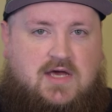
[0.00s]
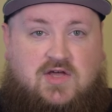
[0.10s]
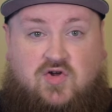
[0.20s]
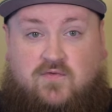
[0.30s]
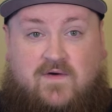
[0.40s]

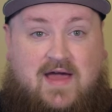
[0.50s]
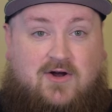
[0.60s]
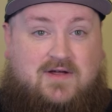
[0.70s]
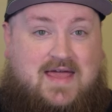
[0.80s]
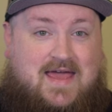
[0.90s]
Your
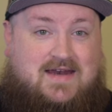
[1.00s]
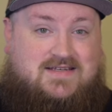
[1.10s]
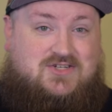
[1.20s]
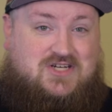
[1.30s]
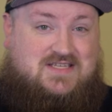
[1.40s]
fighter can't
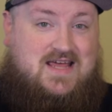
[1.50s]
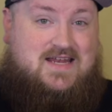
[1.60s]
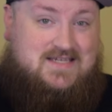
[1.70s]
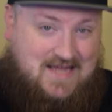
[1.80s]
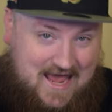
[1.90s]
just
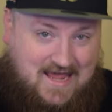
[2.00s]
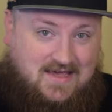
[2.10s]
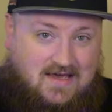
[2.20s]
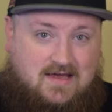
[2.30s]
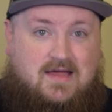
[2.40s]

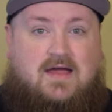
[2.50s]
tank